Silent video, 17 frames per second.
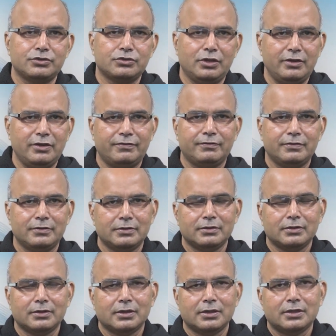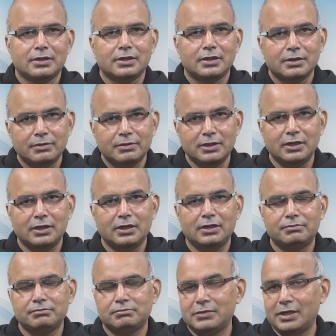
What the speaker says: So if the